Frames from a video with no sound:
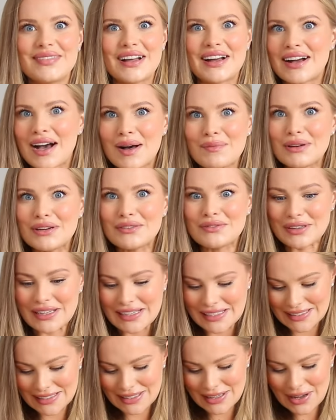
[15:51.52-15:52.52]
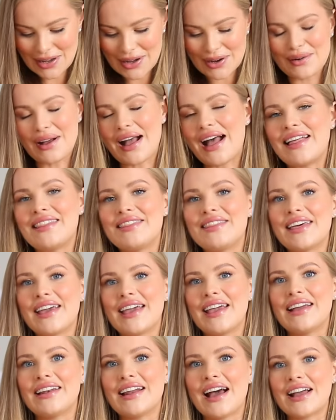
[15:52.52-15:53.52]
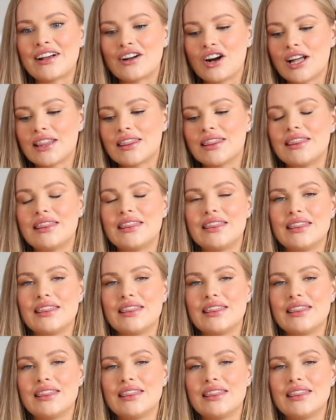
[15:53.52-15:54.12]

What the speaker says: a couple of weeks ago, and then I got